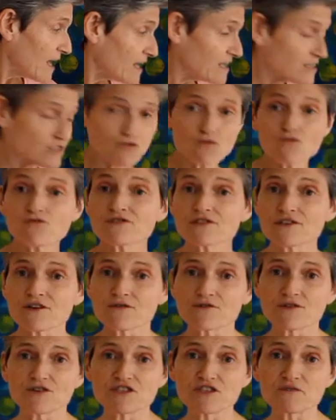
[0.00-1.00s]
It's
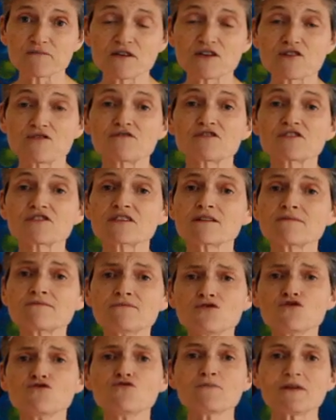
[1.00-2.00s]
also going to be good for
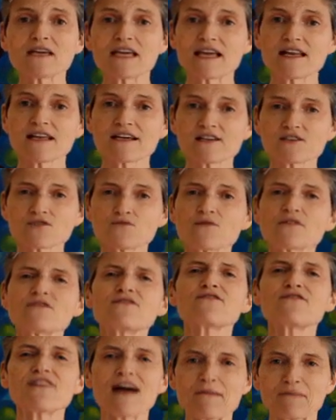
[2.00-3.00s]
some new beginnings with
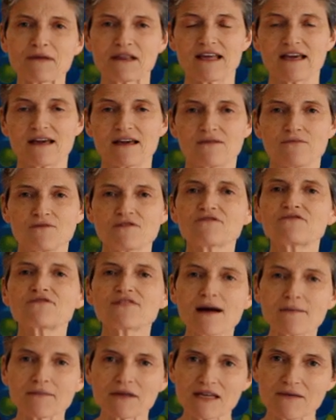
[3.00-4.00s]
family, with
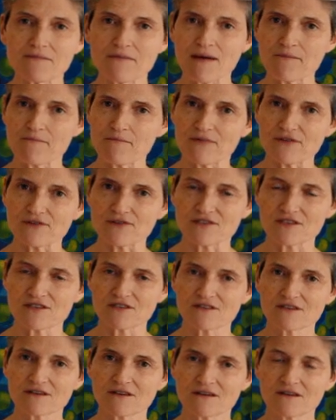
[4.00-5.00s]
family
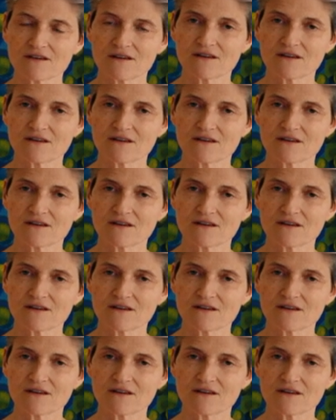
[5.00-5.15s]
members.